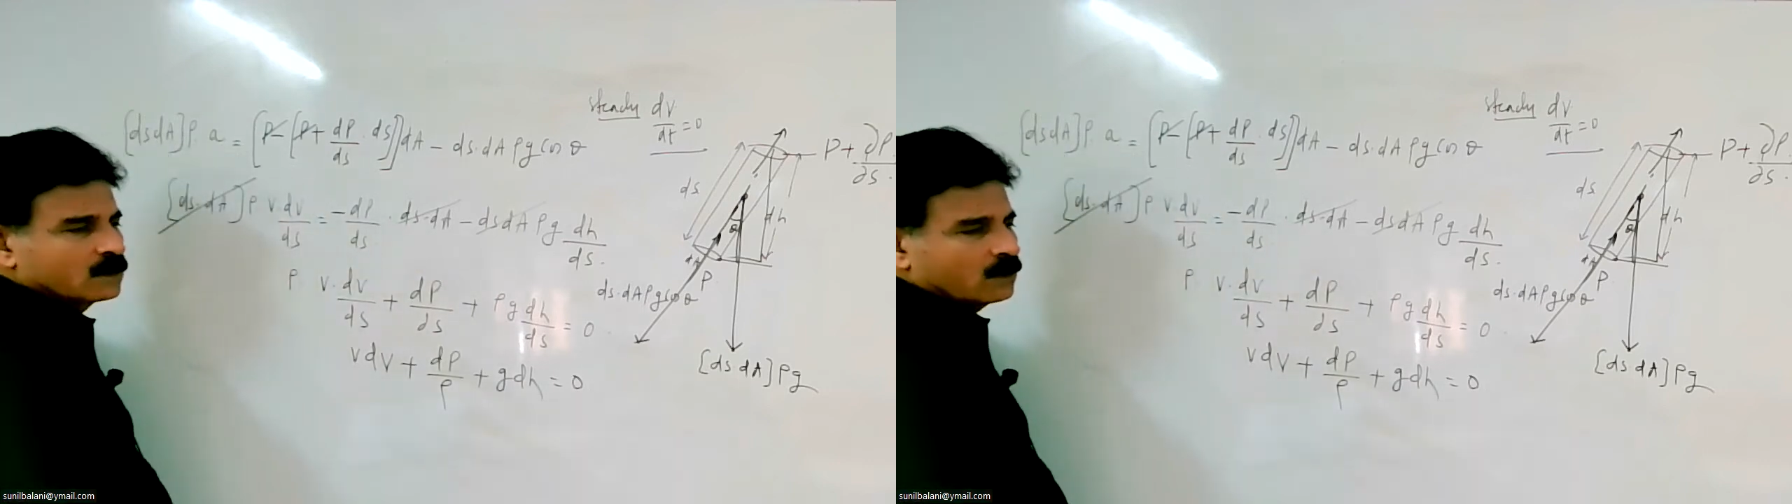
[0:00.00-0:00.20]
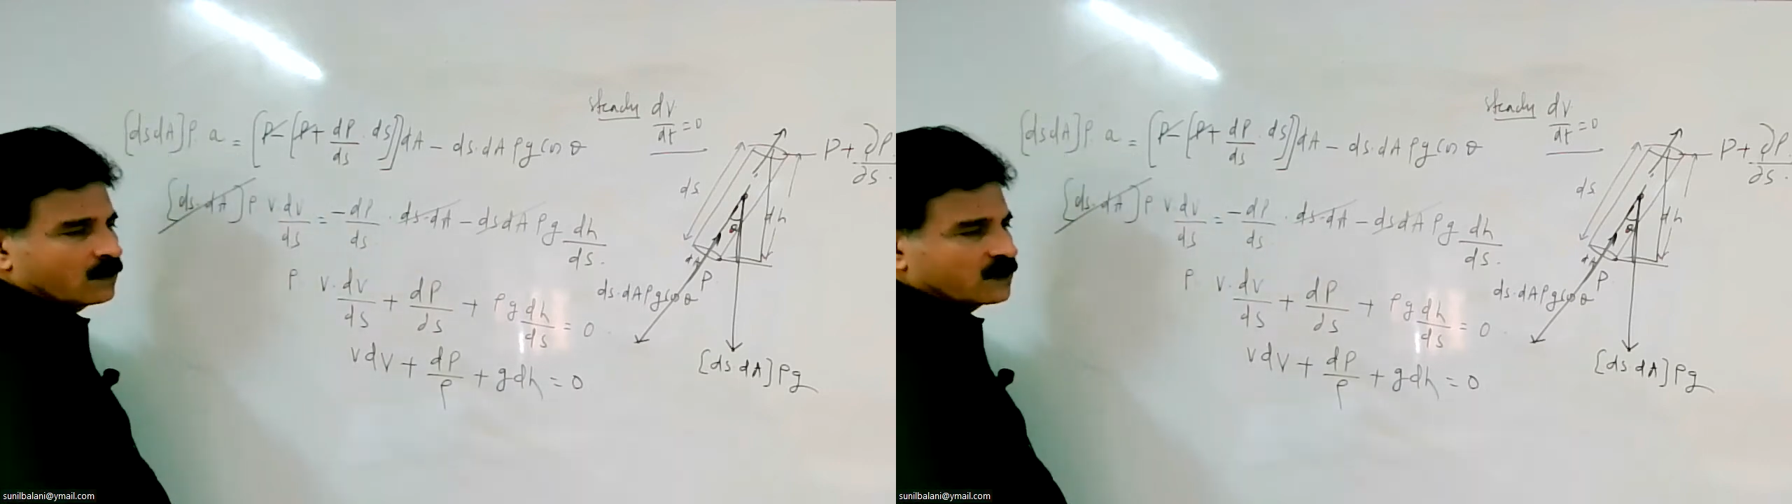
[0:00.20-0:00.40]

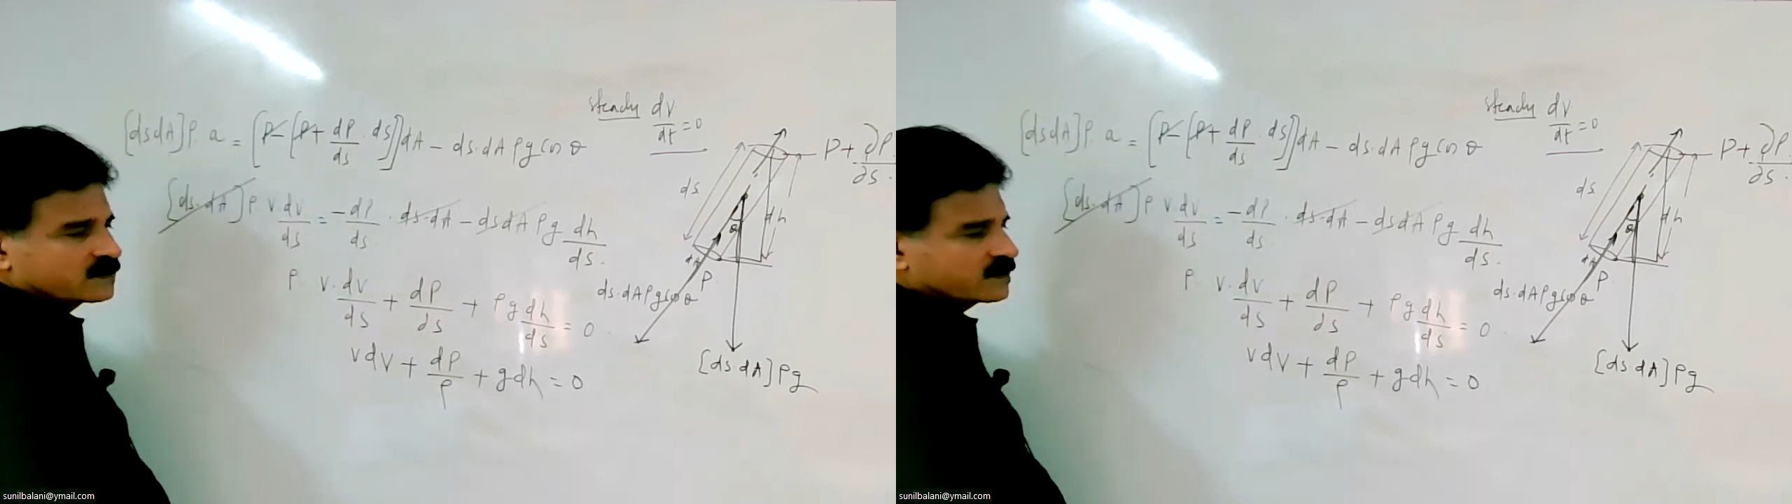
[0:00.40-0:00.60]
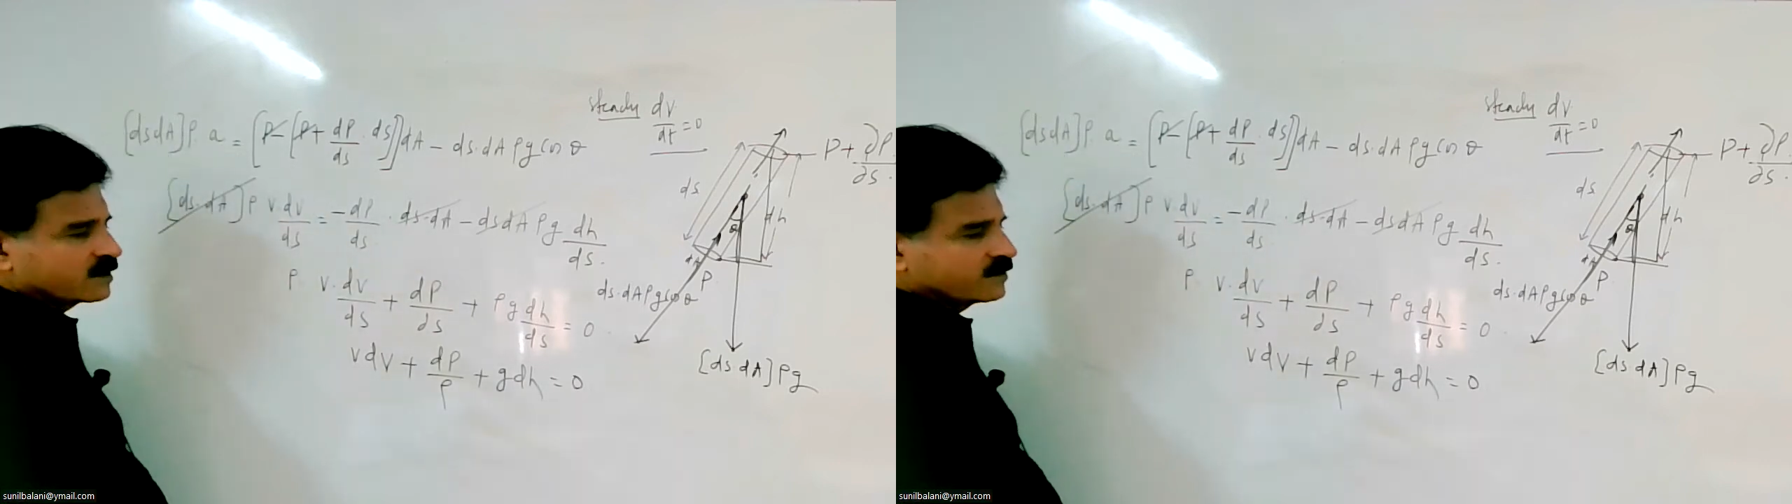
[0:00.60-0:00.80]

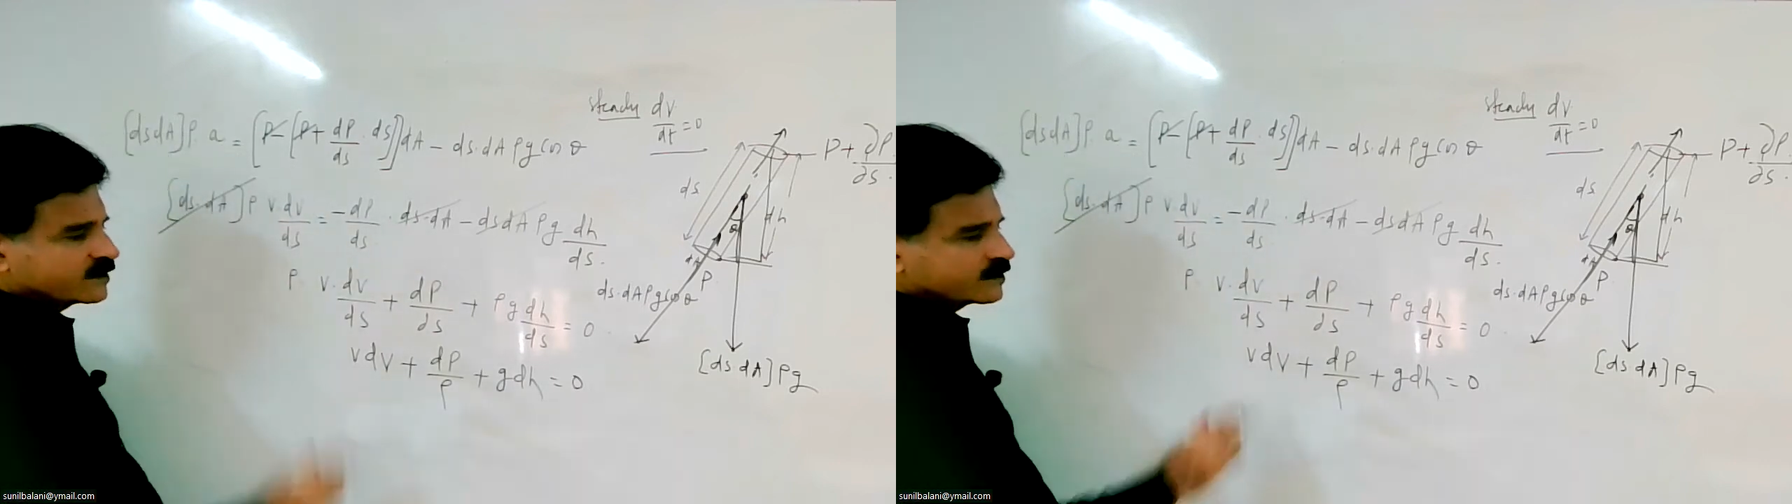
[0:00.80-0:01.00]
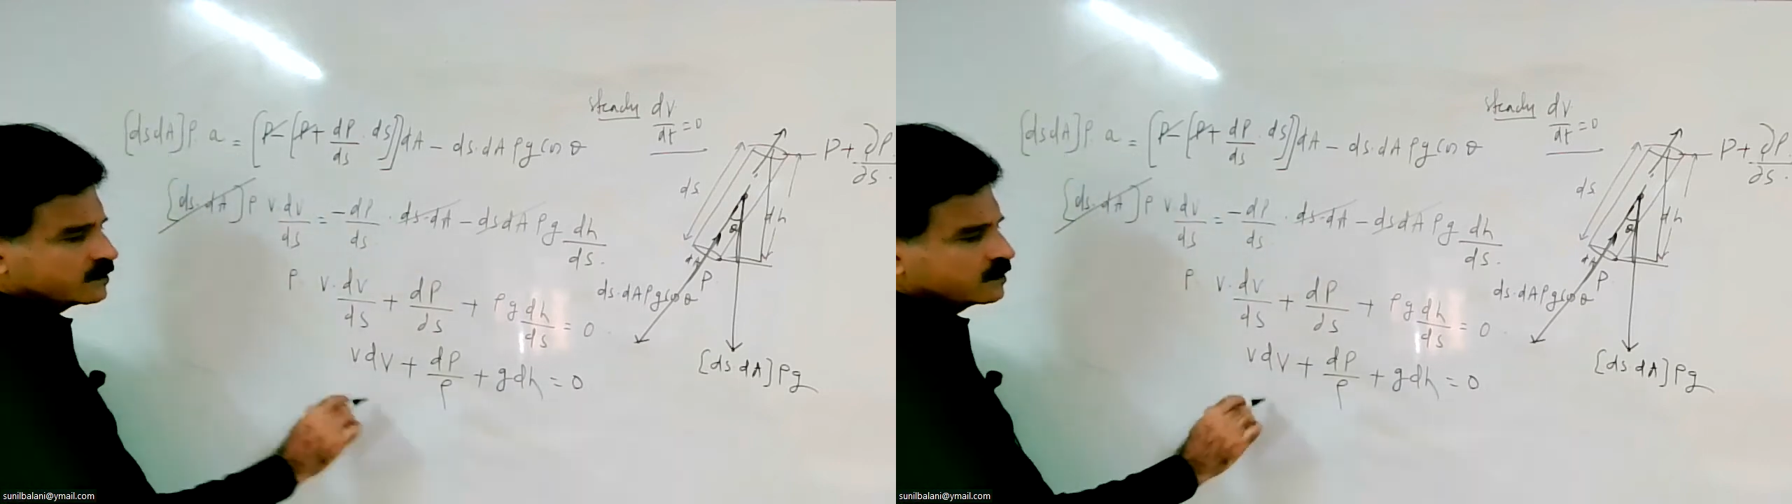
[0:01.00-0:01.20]
Euler's
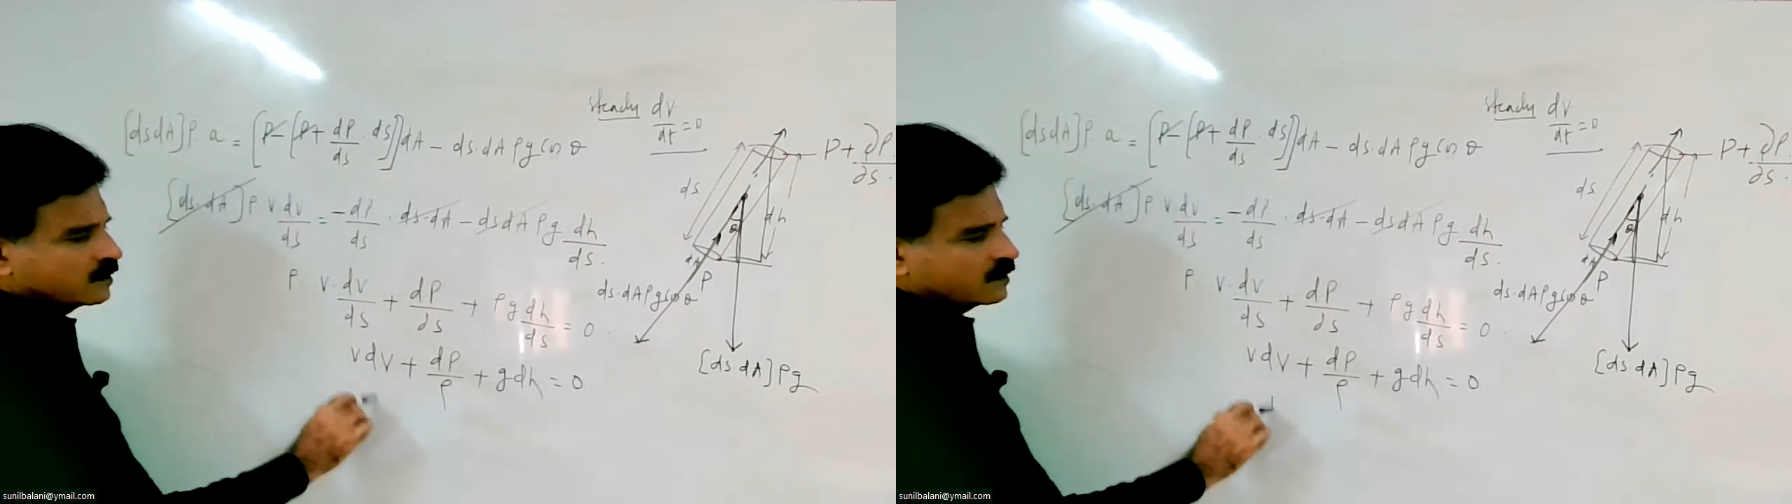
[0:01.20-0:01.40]
equation,